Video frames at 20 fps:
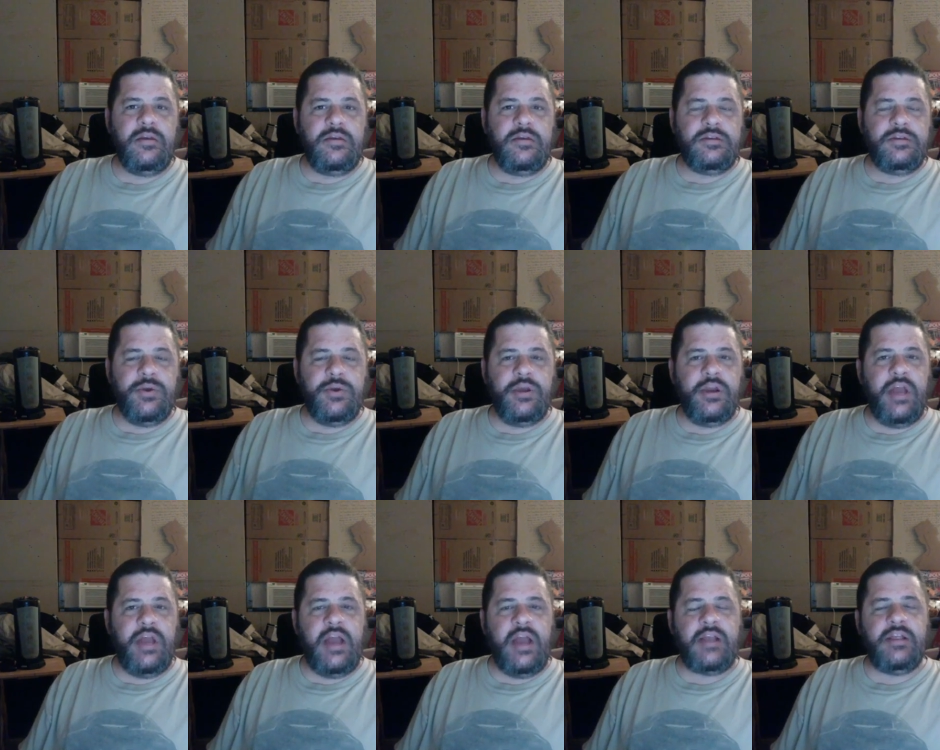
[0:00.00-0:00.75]
So he'll
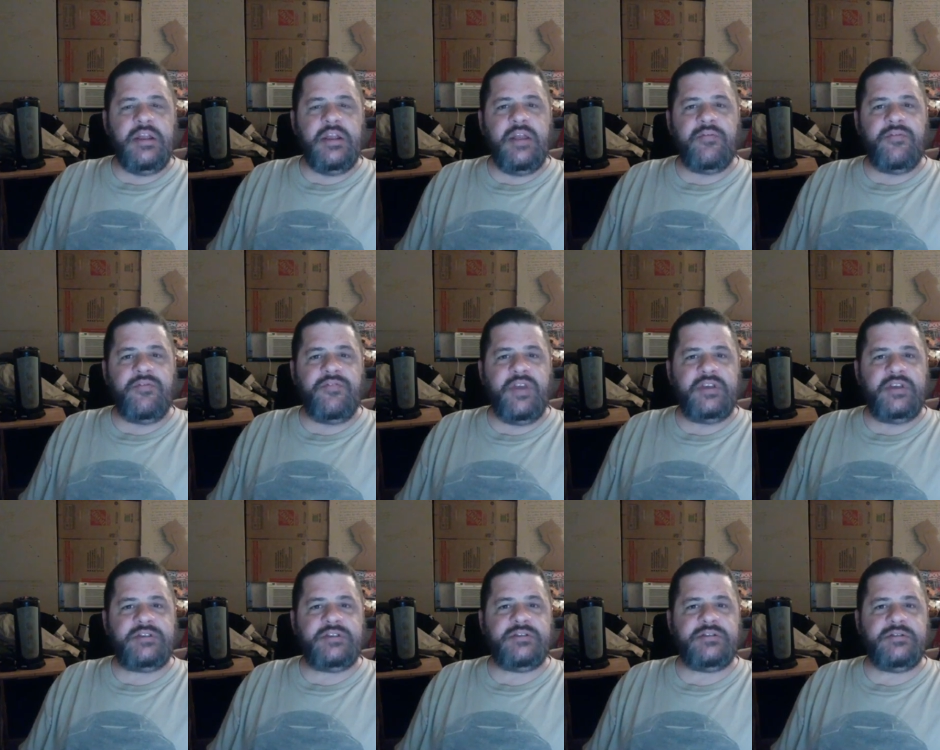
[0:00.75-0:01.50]
likely never
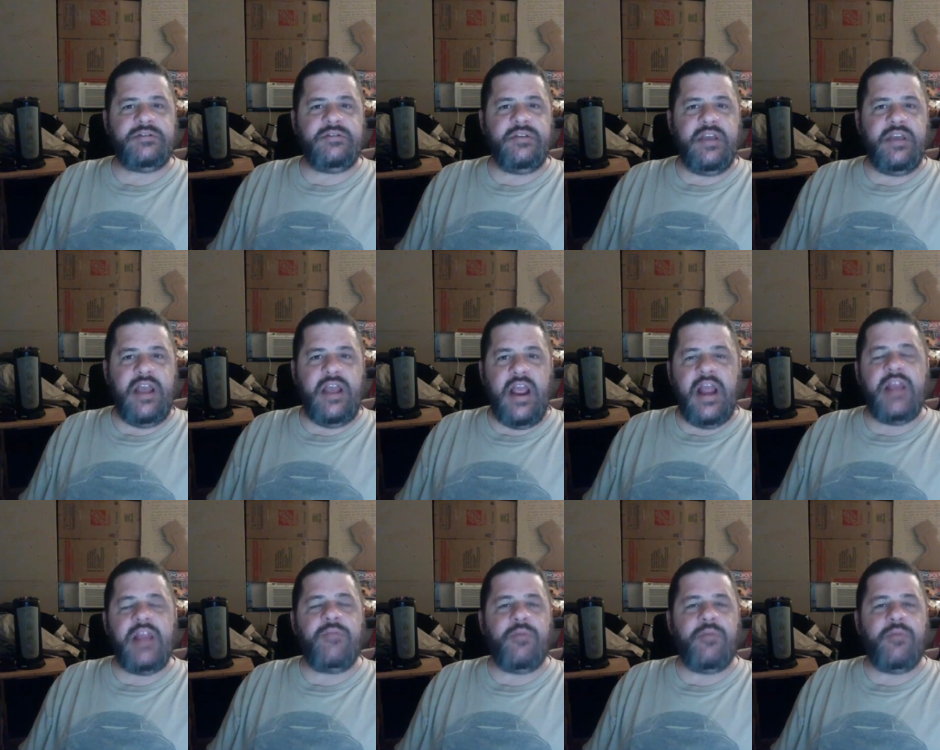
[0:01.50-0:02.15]
face any